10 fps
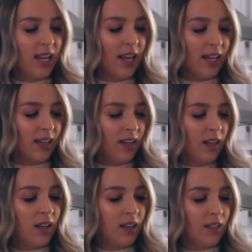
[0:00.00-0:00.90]
and
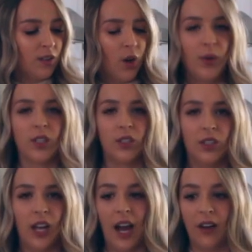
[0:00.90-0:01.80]
it's always good
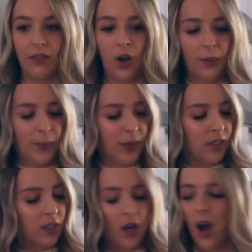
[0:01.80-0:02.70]
to have almond
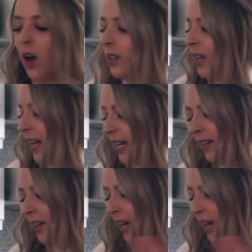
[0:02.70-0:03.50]
milk on hand.